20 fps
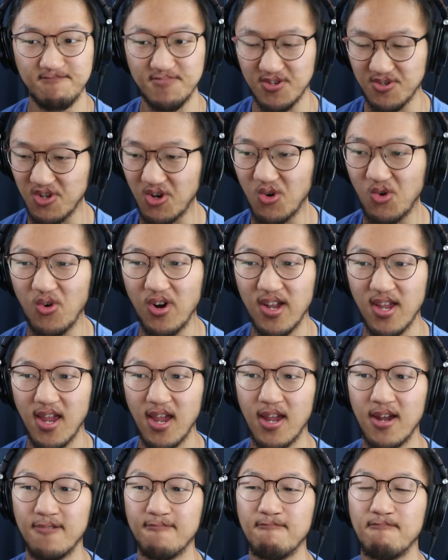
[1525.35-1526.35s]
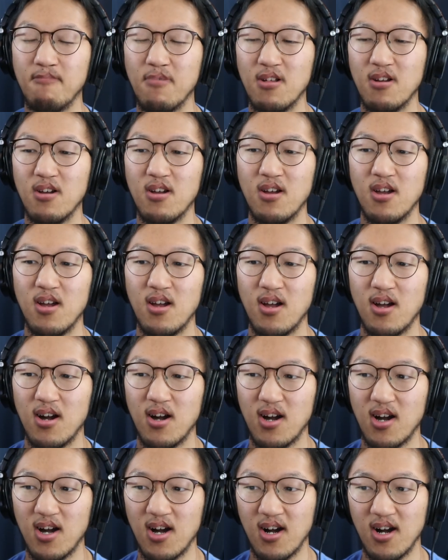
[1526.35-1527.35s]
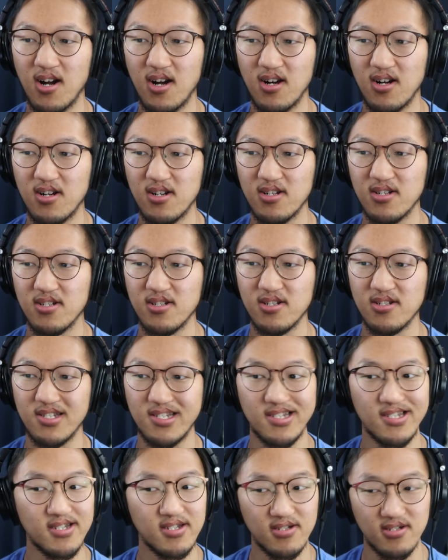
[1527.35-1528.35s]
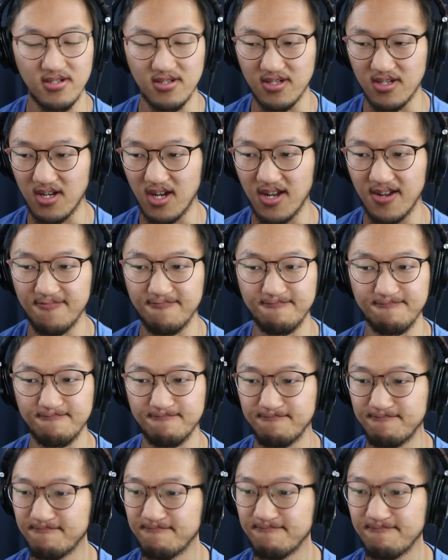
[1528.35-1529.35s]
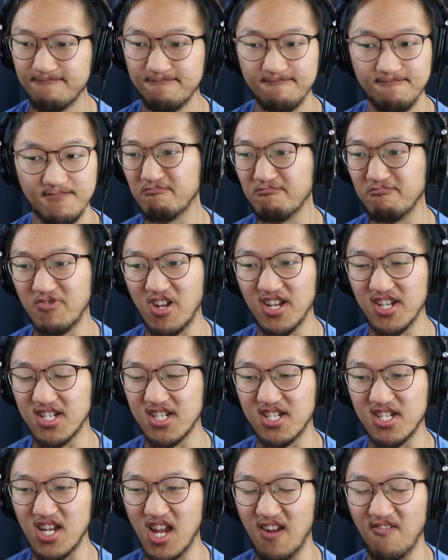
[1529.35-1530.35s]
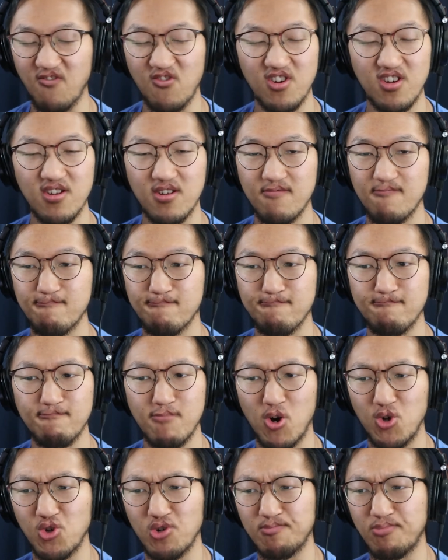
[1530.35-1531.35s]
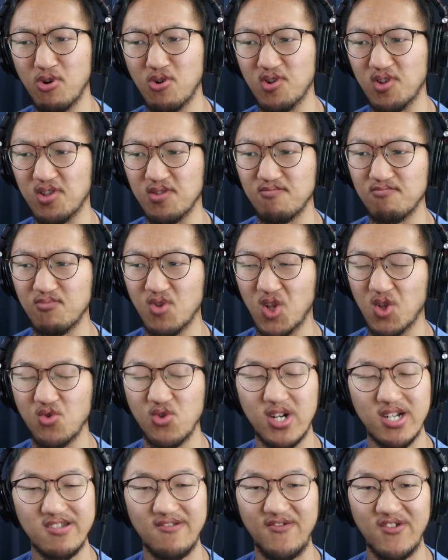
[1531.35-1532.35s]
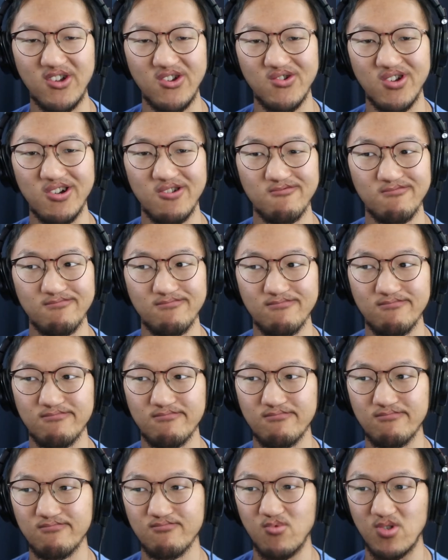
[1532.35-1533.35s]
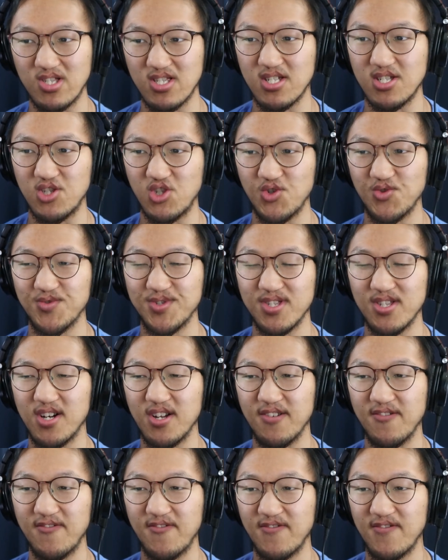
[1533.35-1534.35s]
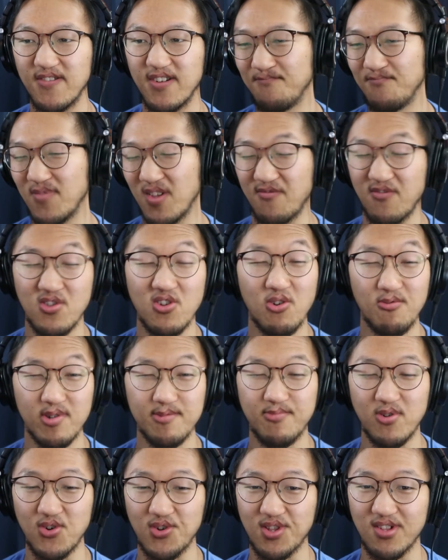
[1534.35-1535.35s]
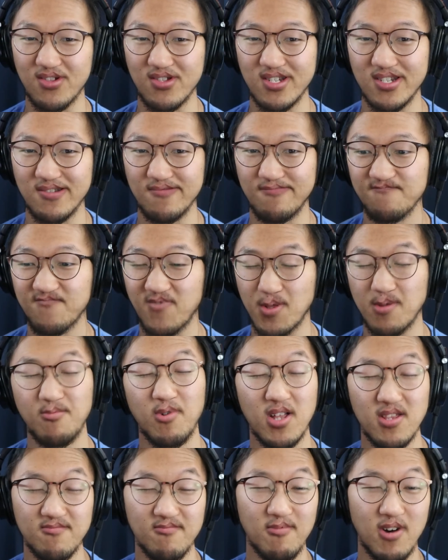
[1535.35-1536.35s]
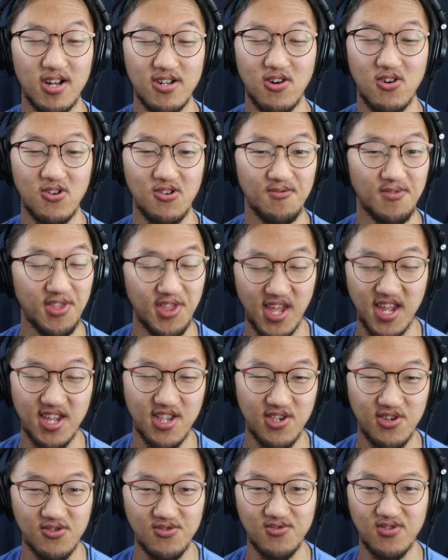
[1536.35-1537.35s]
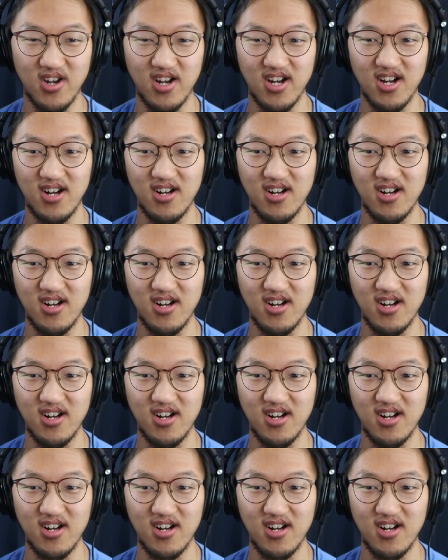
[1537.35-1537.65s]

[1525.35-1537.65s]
You know who I am. I'm like every other person, just trying to figure out what to do in life. If you know me personally, from the bottom of my heart, thank you.